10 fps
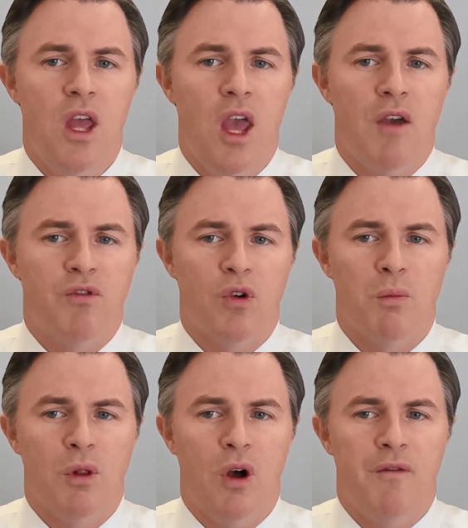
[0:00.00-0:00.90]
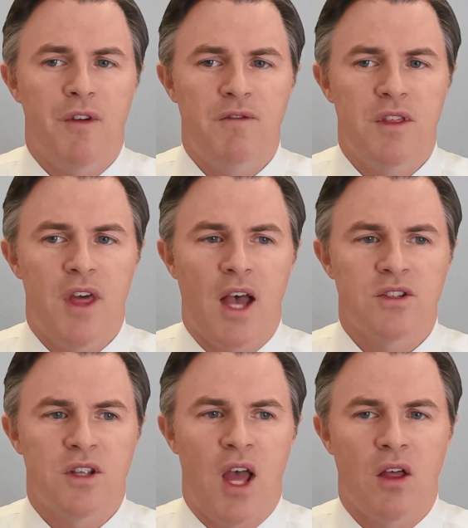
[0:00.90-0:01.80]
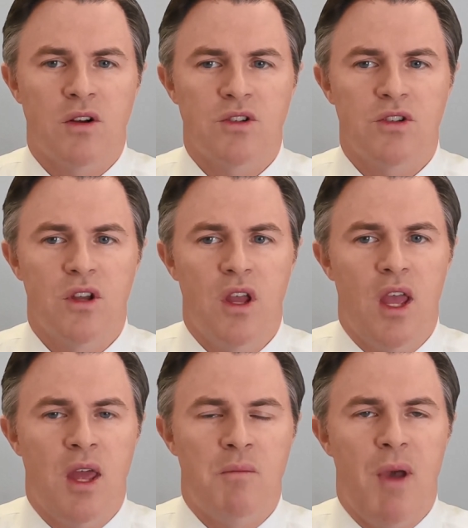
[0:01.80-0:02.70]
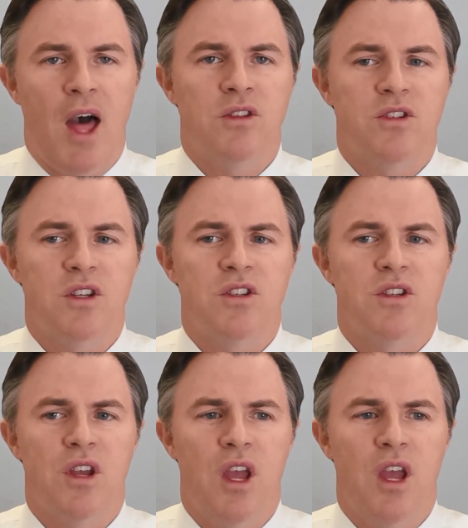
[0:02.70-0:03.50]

if you're below $50,000 in balances,